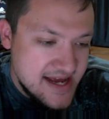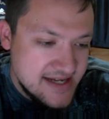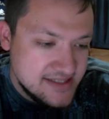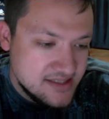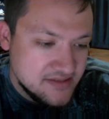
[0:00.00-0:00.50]

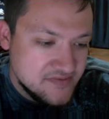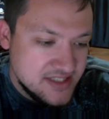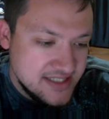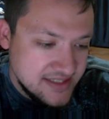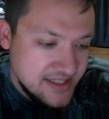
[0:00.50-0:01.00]
as of
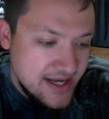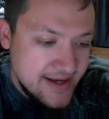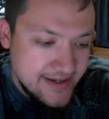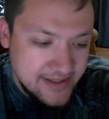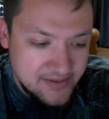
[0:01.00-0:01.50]

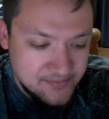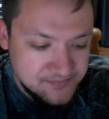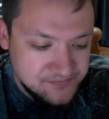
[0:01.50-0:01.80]
today,